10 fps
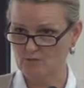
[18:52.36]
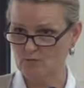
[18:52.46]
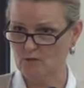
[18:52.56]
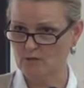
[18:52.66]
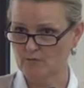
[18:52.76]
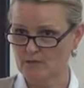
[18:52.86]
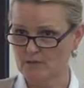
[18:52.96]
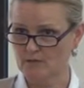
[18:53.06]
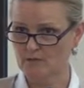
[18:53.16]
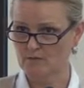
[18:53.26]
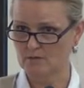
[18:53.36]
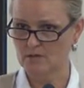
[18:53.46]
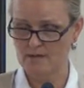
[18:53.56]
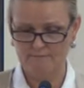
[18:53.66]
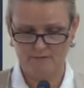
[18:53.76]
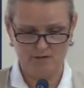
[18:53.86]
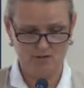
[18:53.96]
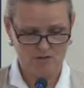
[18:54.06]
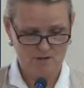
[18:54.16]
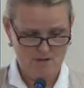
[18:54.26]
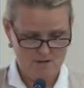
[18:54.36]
and who to work with and who to leverage,